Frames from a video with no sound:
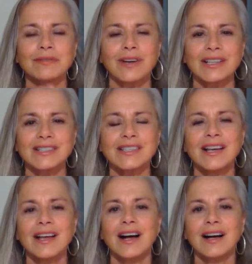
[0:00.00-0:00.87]
friends,
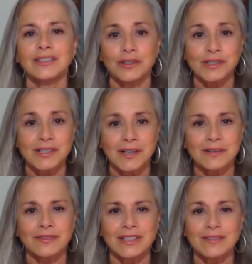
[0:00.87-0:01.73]

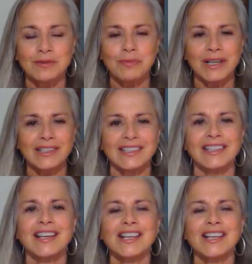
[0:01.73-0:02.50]
yourself, and even money.